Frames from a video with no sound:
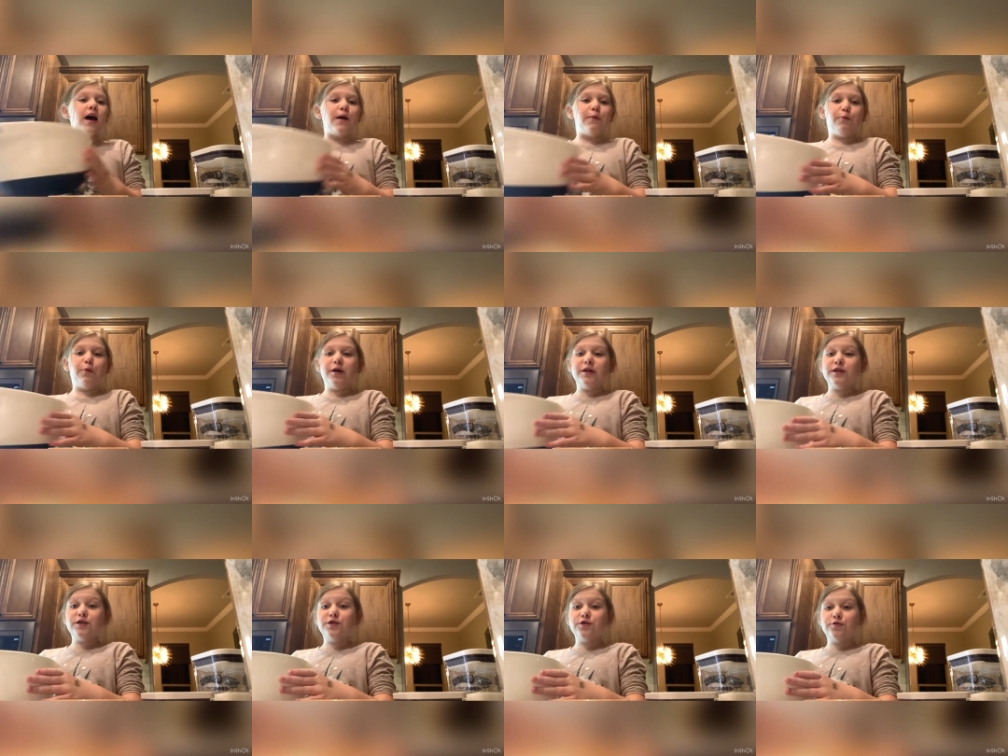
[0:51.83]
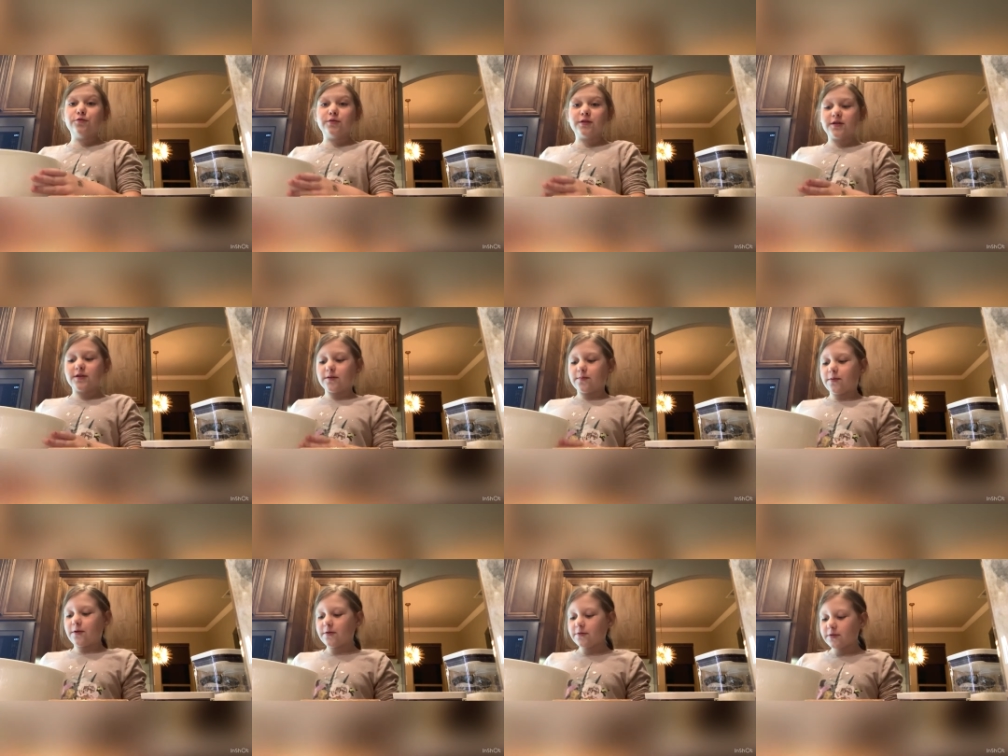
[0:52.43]
And what you were
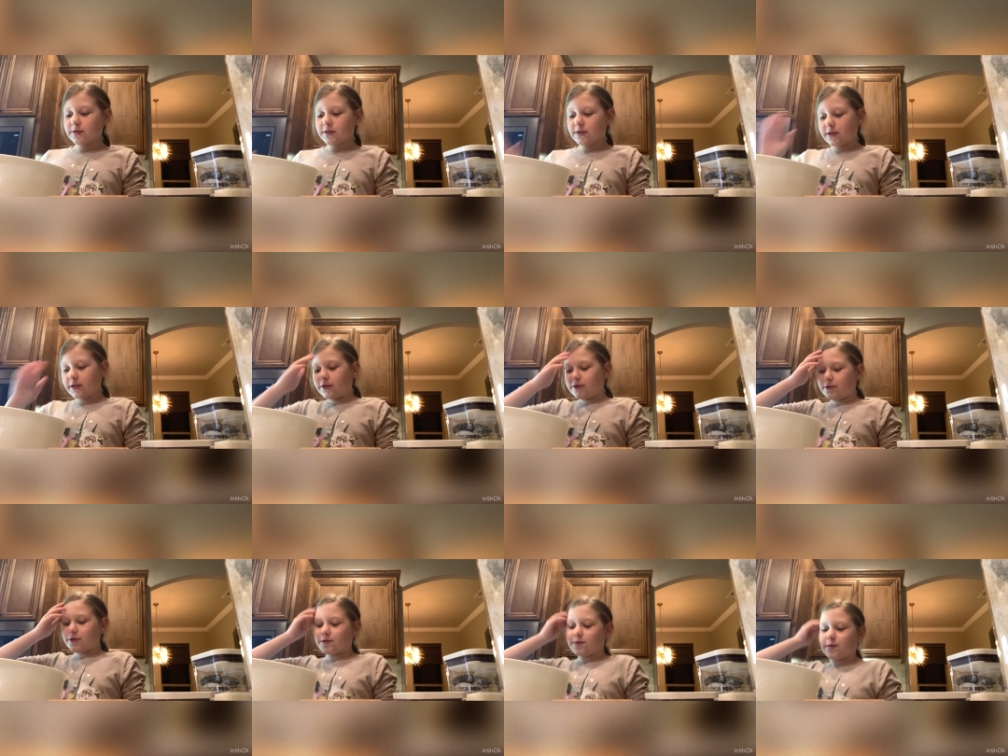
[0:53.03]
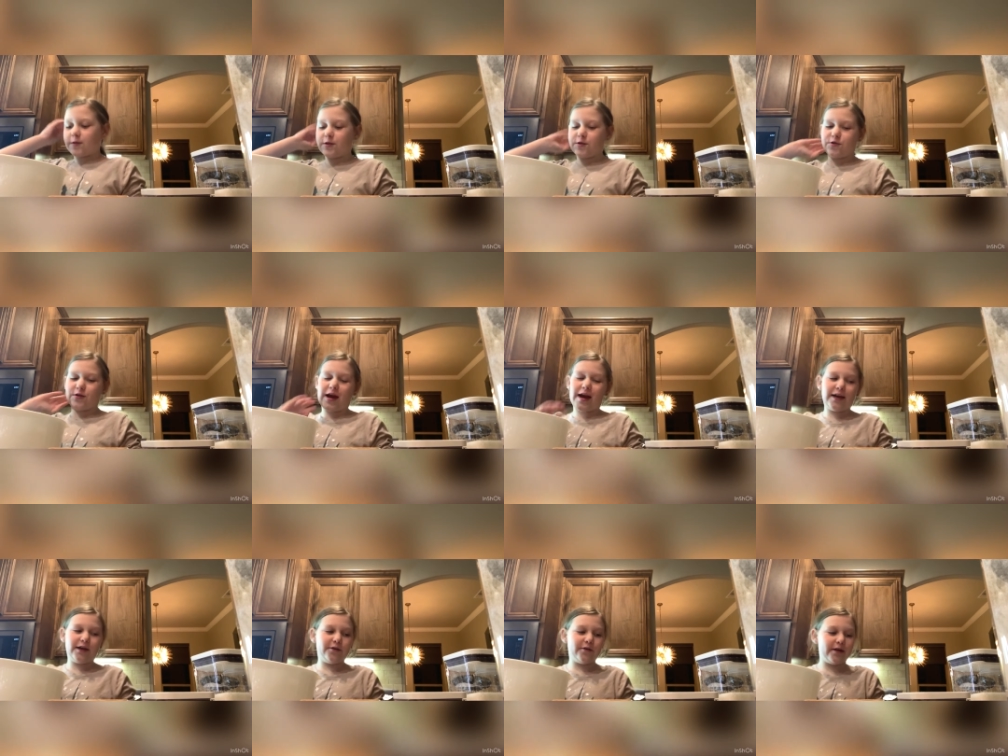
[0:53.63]
supposed to use for the
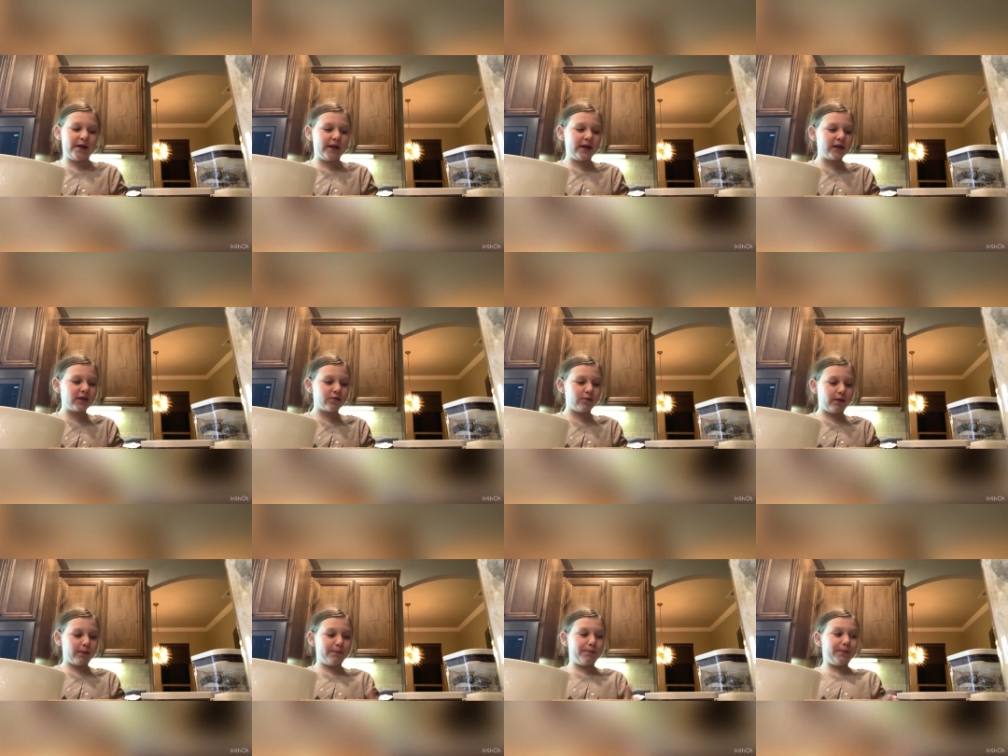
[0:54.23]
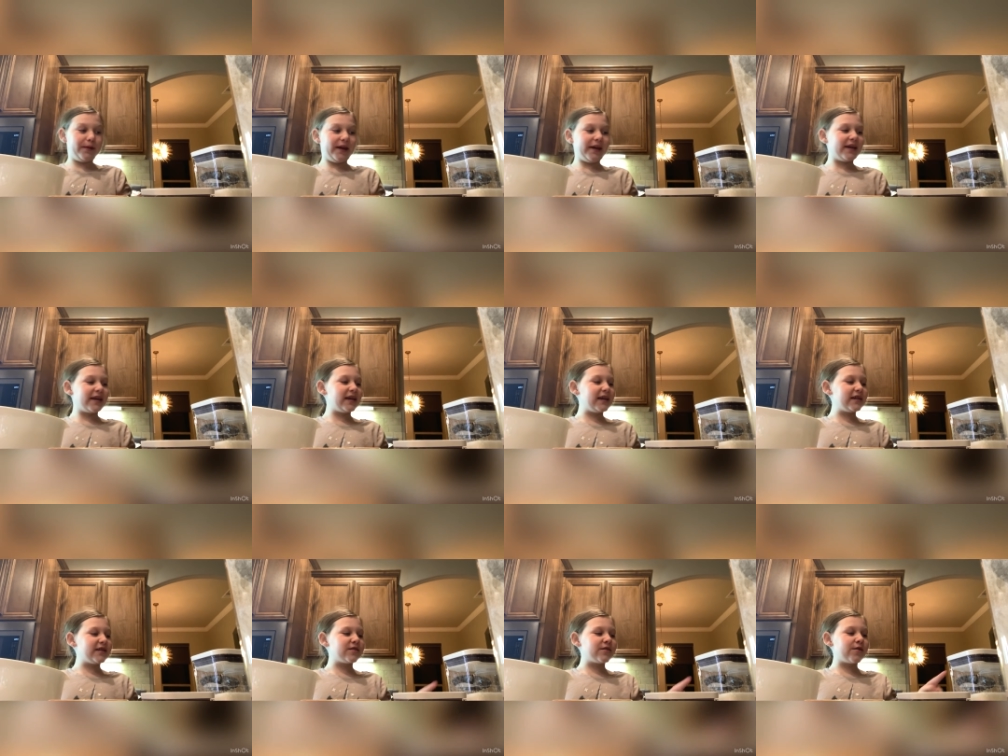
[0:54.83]
dry ingredients were
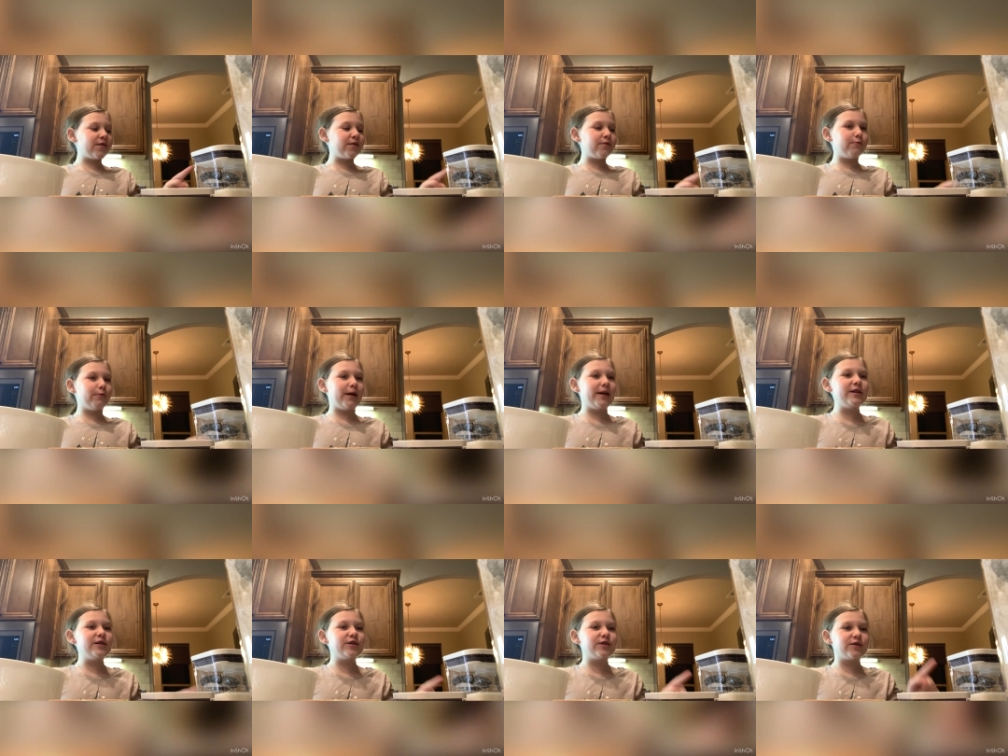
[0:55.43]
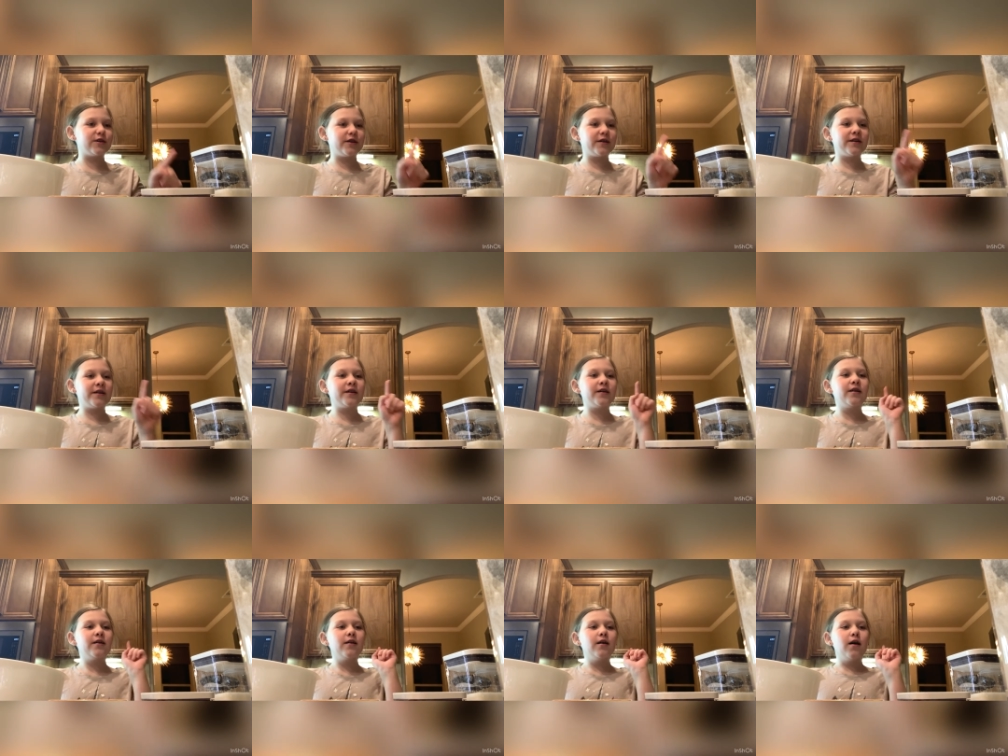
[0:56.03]
baking soda, white
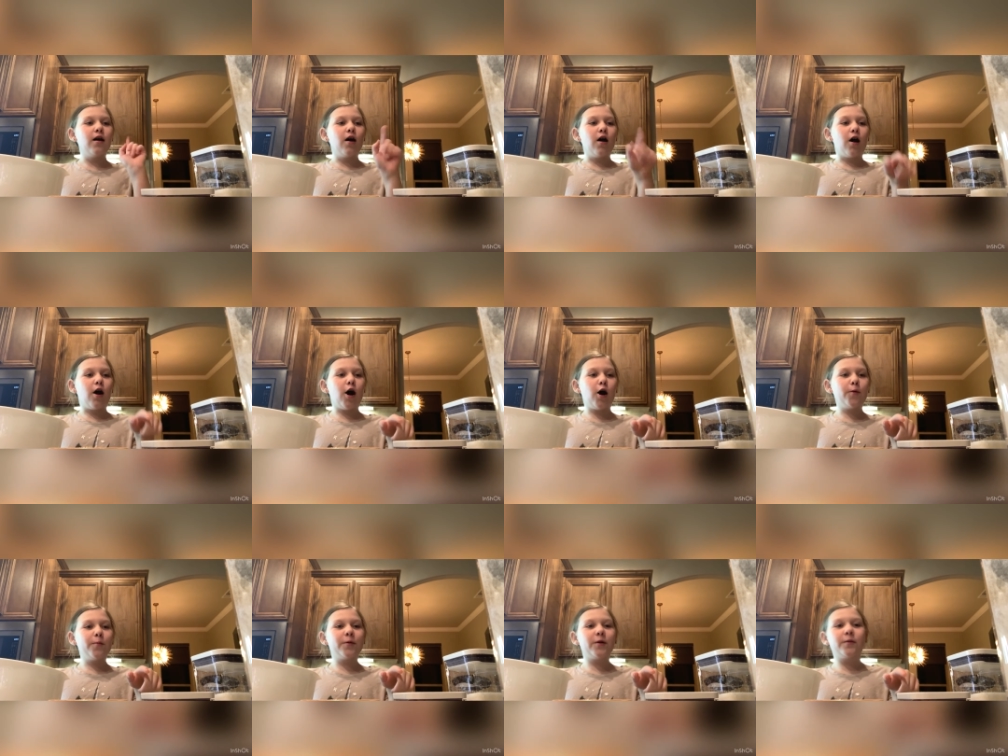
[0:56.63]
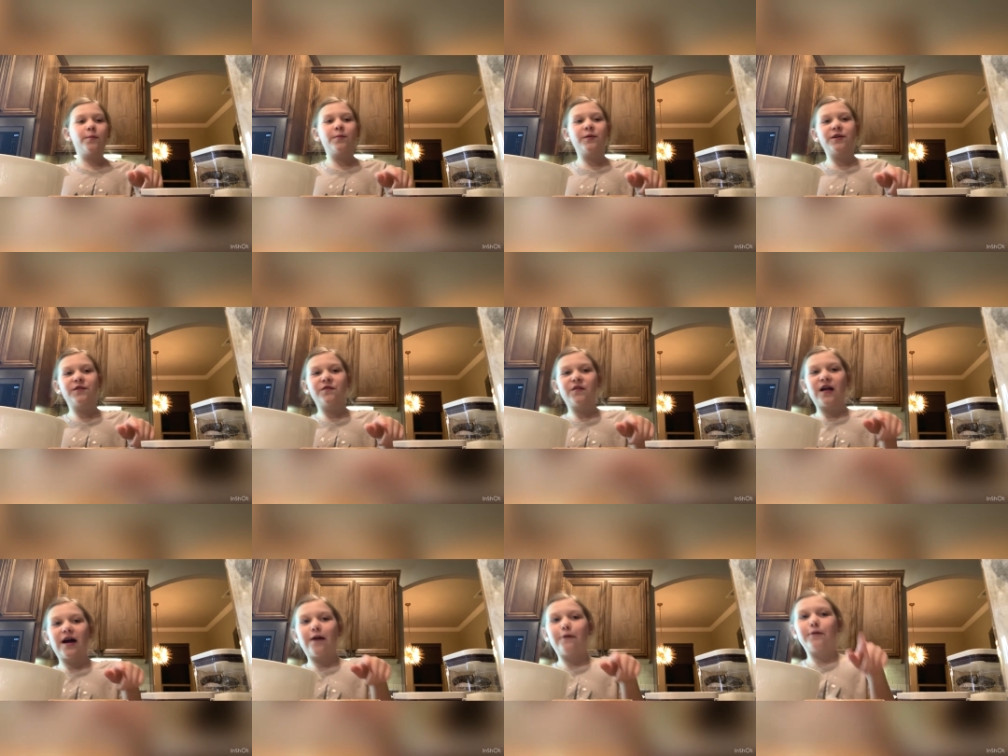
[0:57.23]
sugar, all-purpose
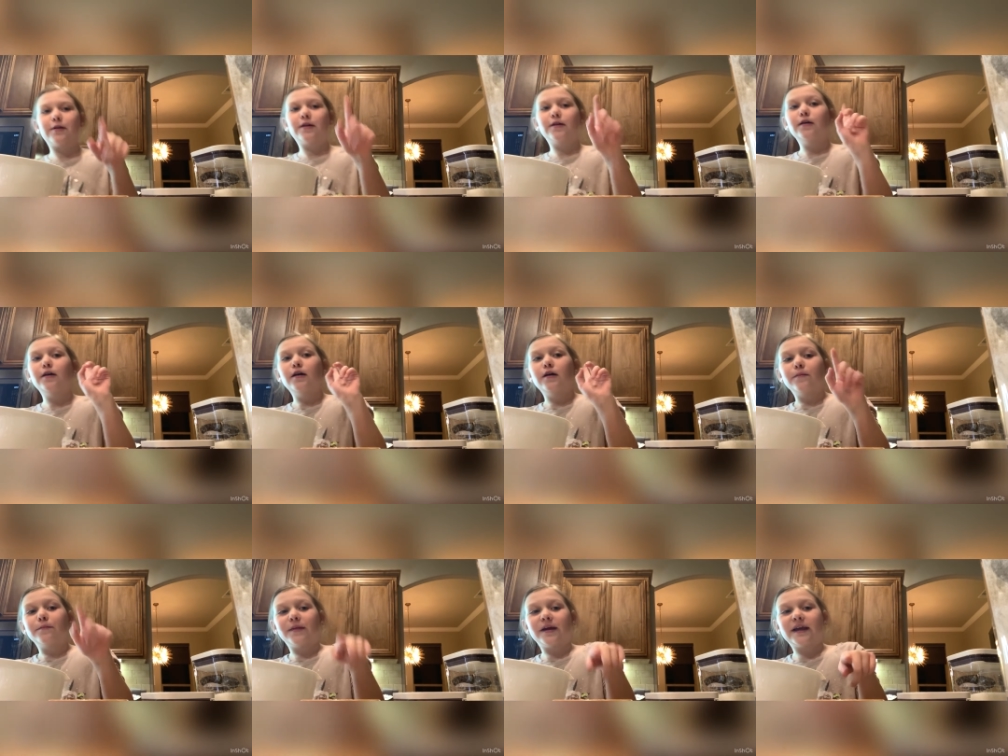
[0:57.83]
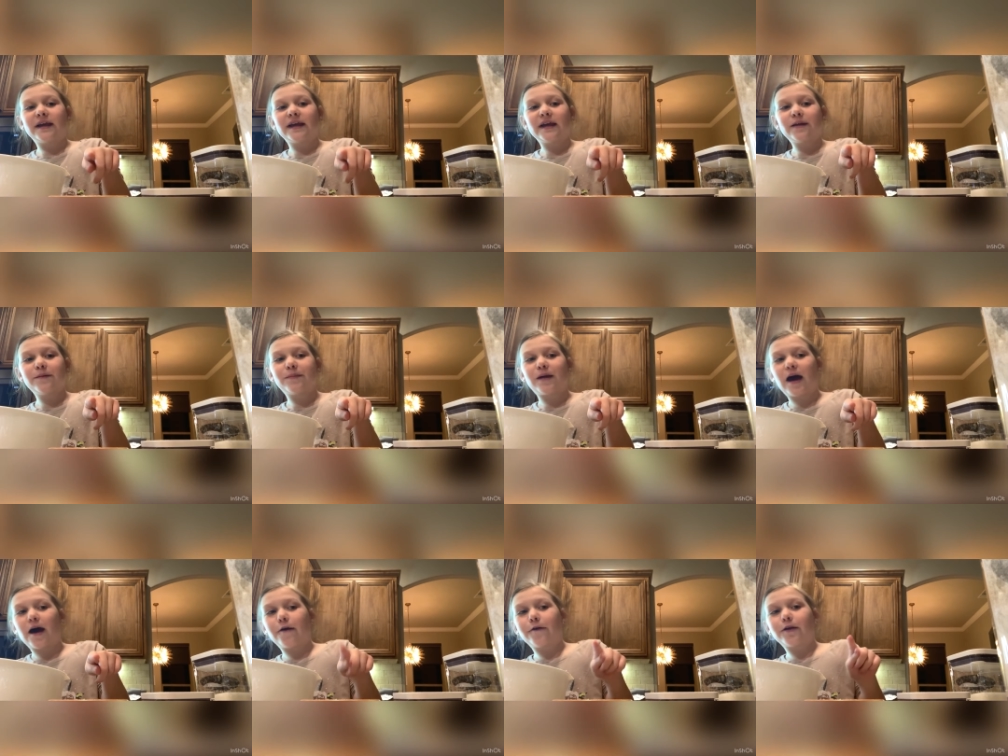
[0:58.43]
flour, baking
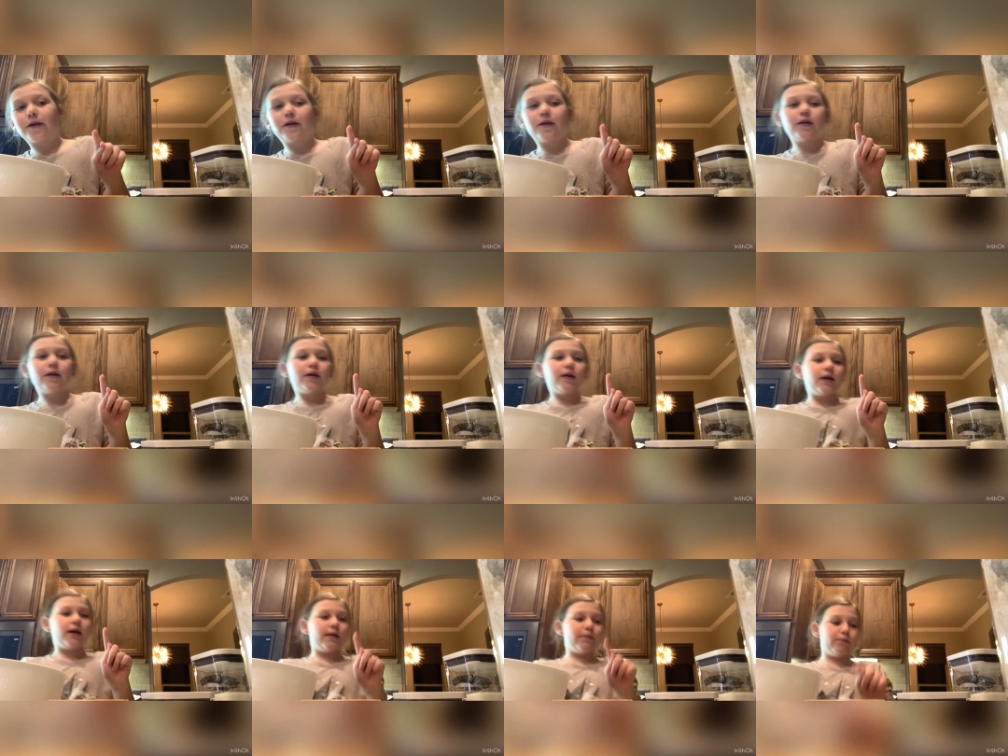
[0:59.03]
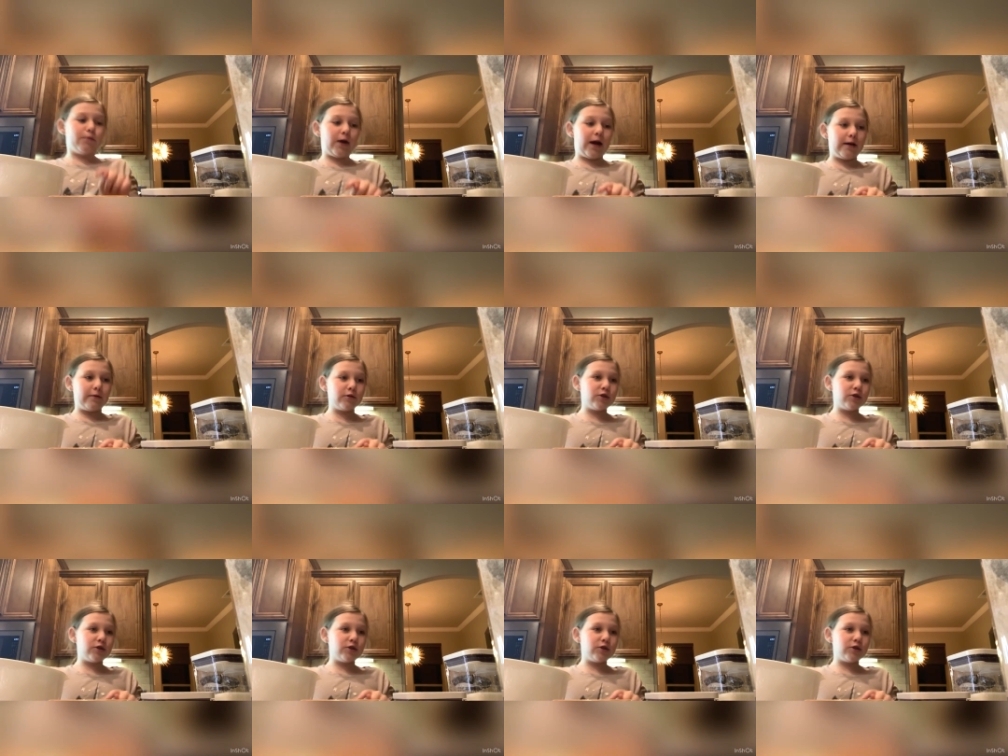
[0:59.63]
powder, and brown